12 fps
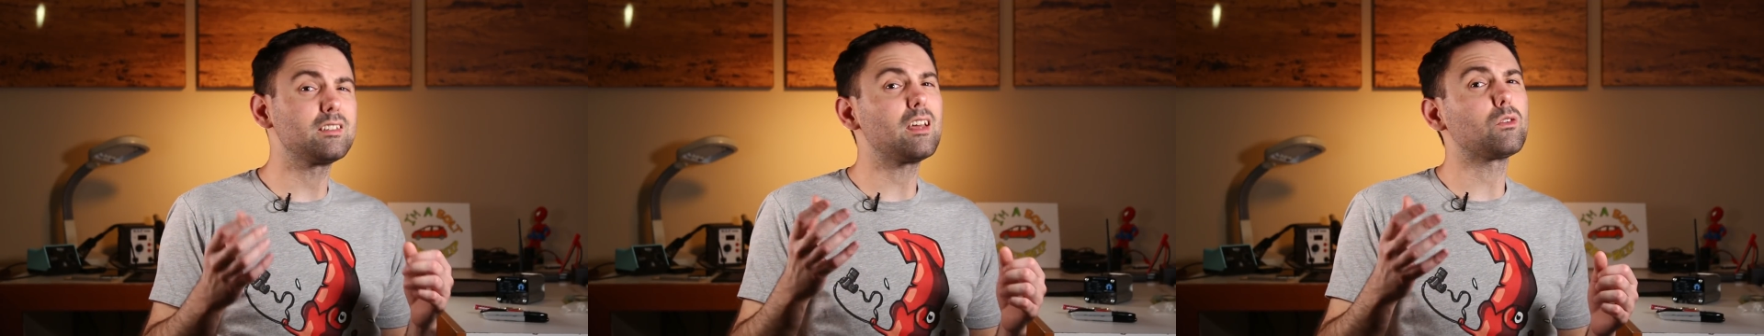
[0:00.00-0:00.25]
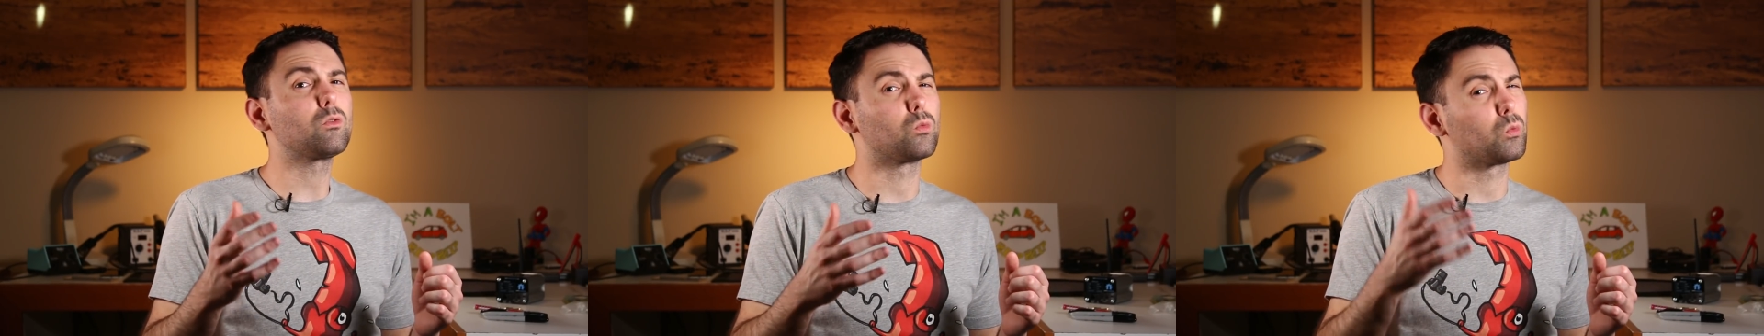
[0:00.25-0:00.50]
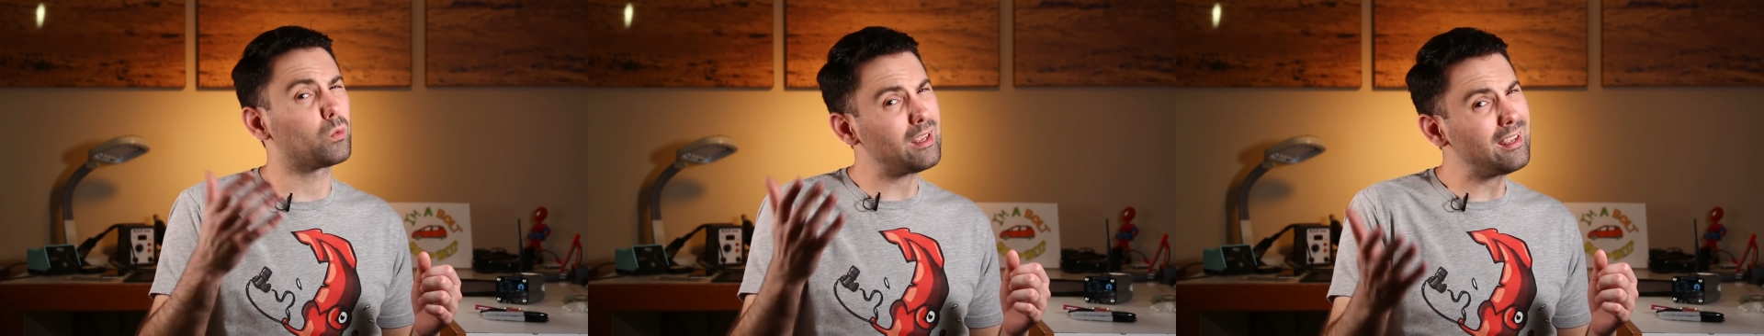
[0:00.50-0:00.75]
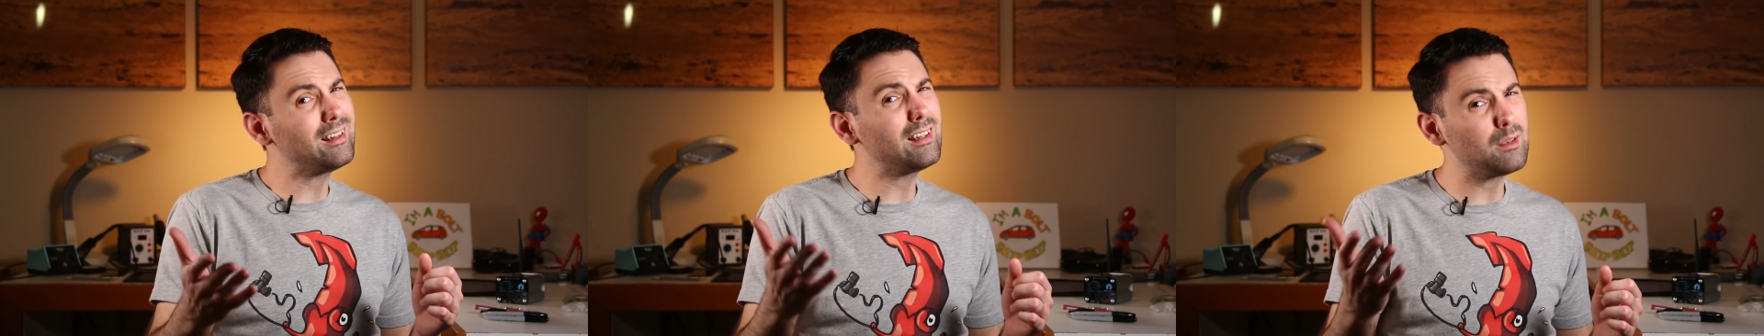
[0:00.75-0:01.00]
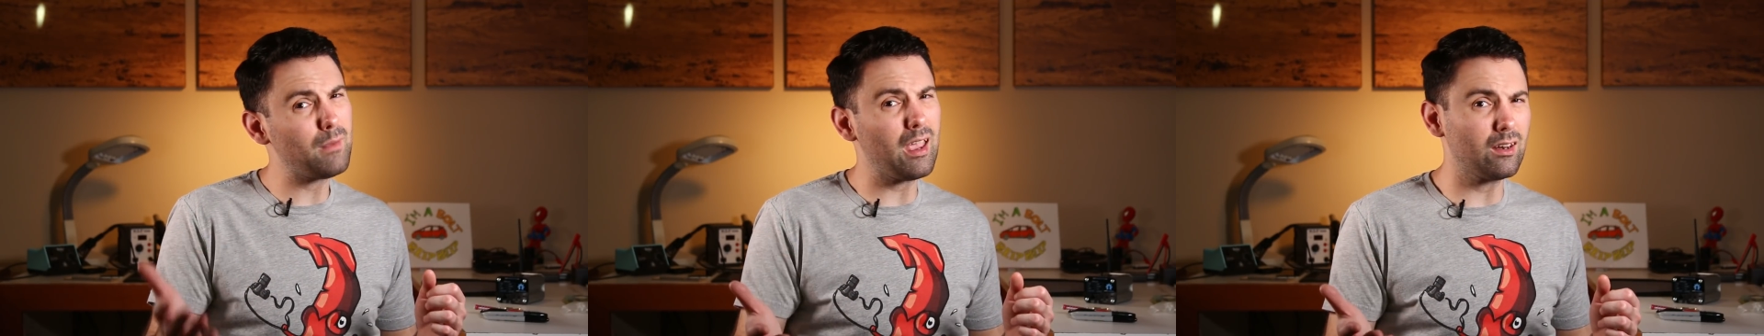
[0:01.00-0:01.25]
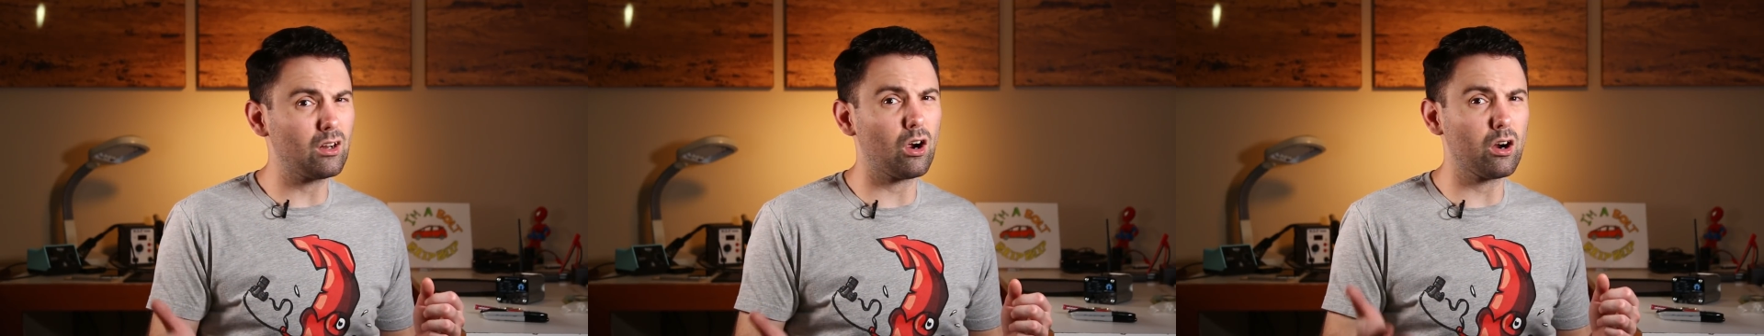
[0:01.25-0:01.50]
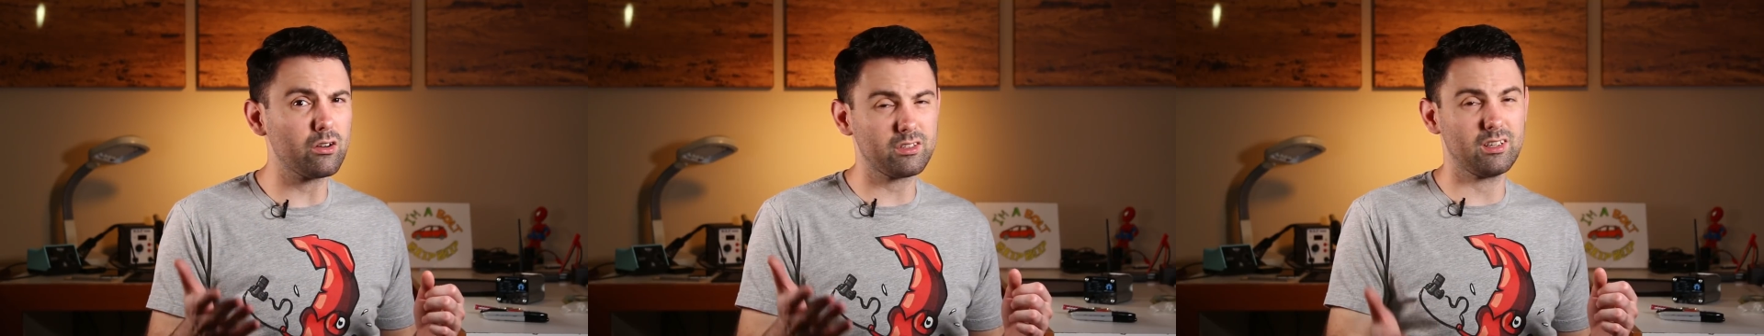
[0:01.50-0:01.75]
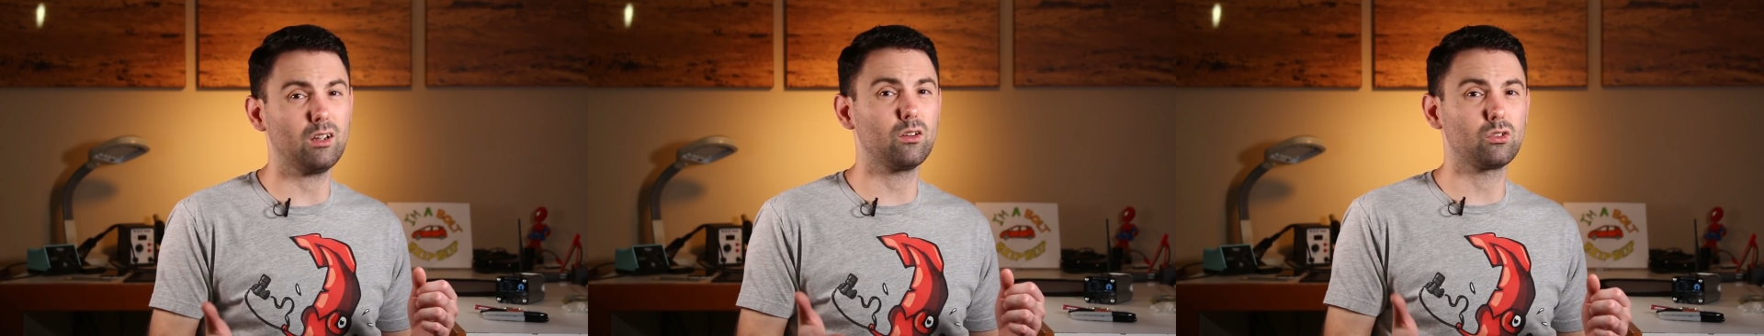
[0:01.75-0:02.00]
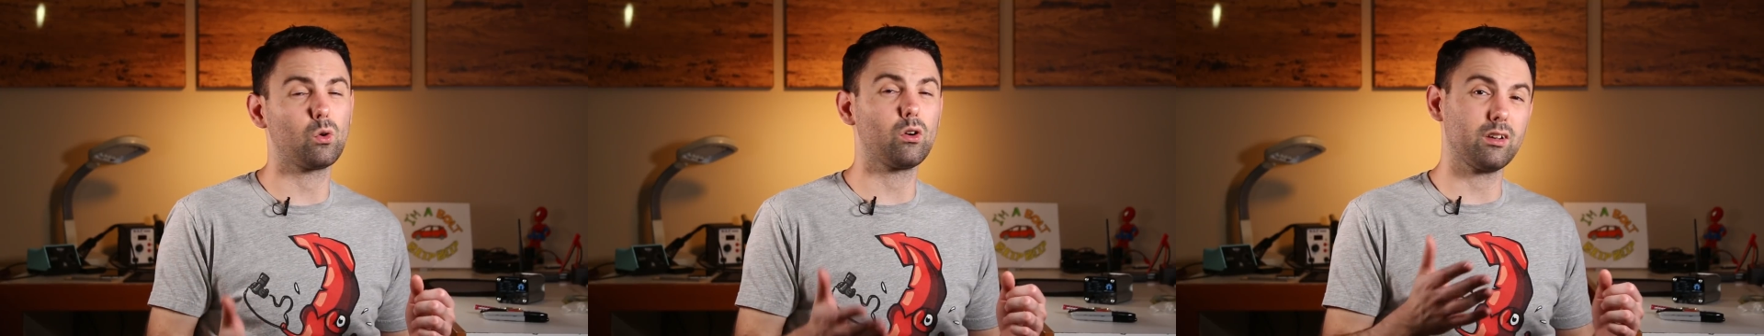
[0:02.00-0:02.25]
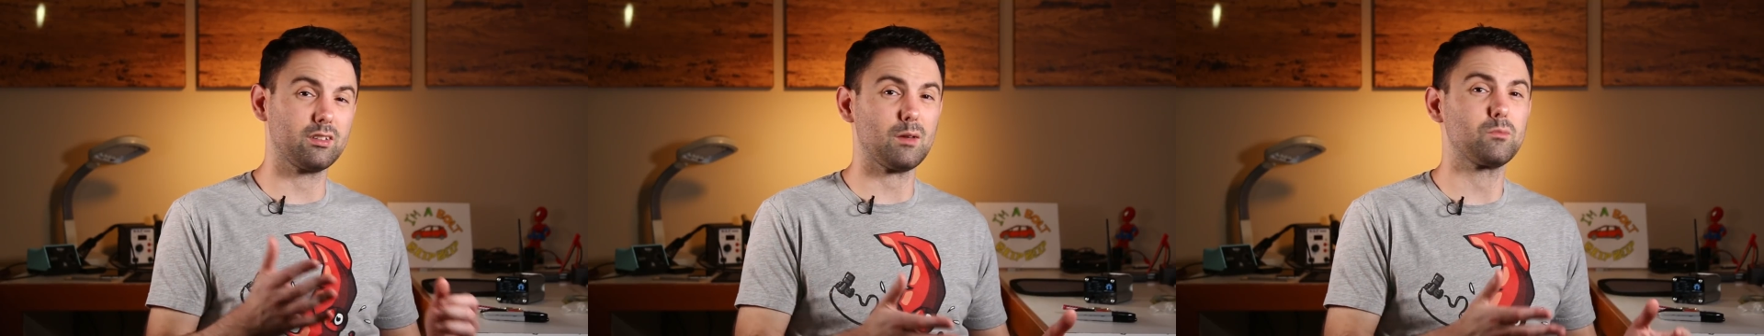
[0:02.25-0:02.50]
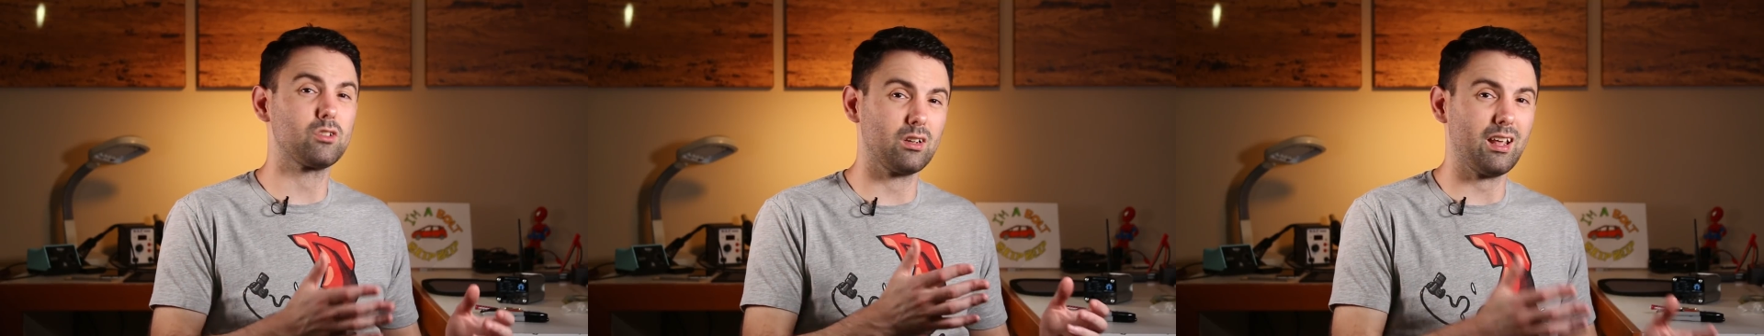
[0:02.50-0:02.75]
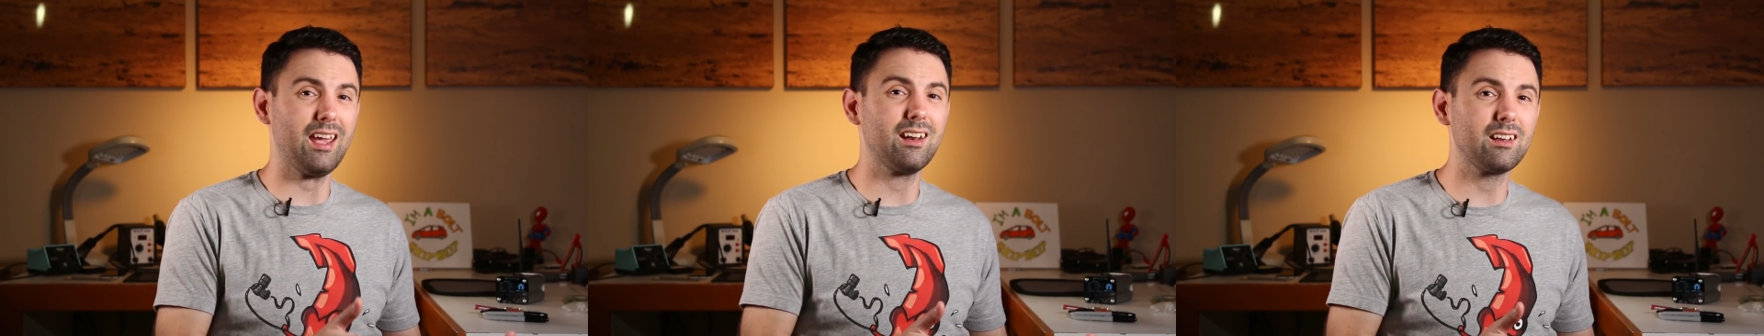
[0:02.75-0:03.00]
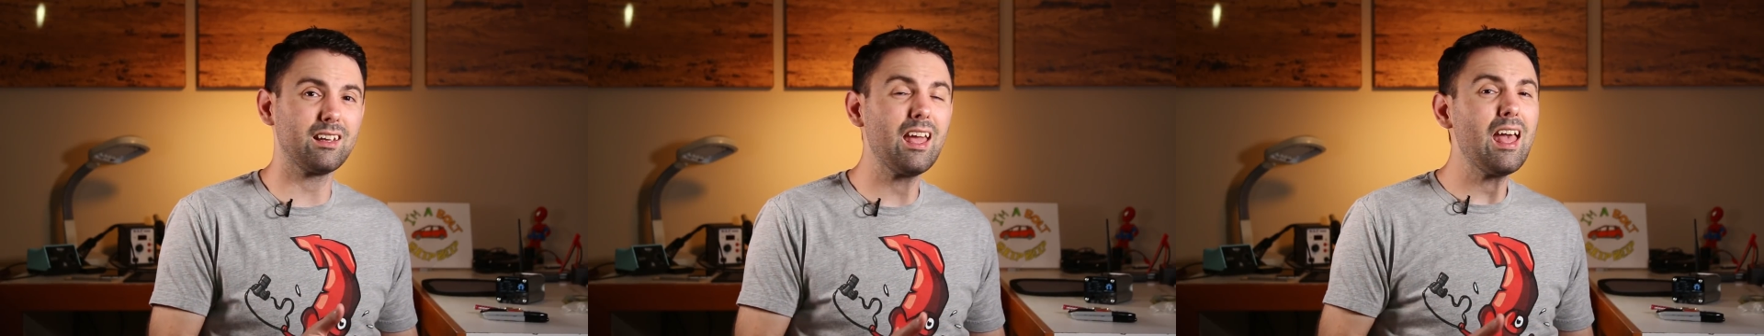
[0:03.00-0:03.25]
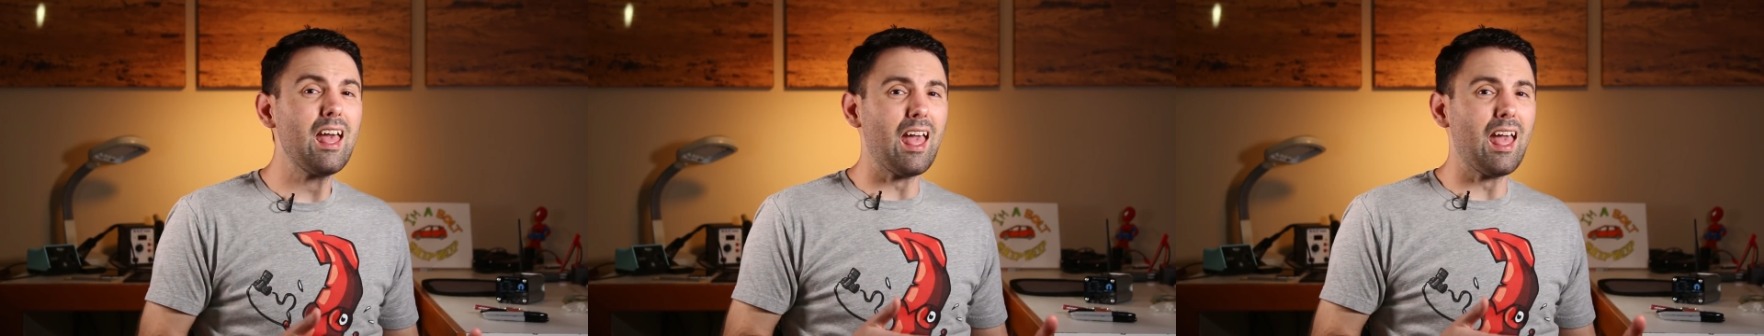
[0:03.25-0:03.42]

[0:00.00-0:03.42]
never really made cars geared toward exceptional handling,